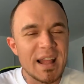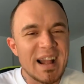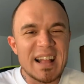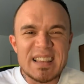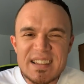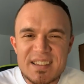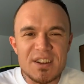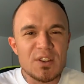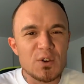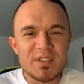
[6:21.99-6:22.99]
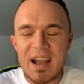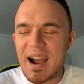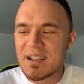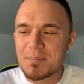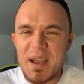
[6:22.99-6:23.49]
Like I listen to those
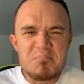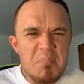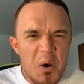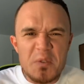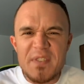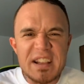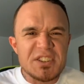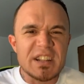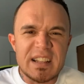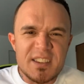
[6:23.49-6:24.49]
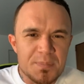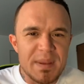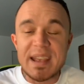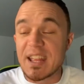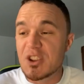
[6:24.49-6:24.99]
guys, man, motivationally
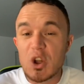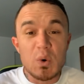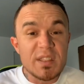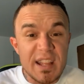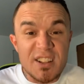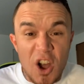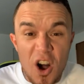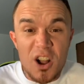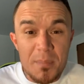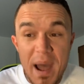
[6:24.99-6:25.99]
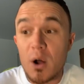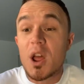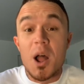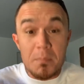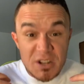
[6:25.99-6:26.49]
speak. And you know what they talk about
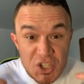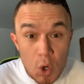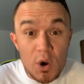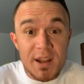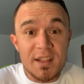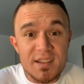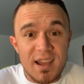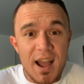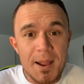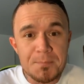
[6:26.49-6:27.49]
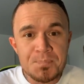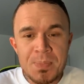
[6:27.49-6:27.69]
majority of the time?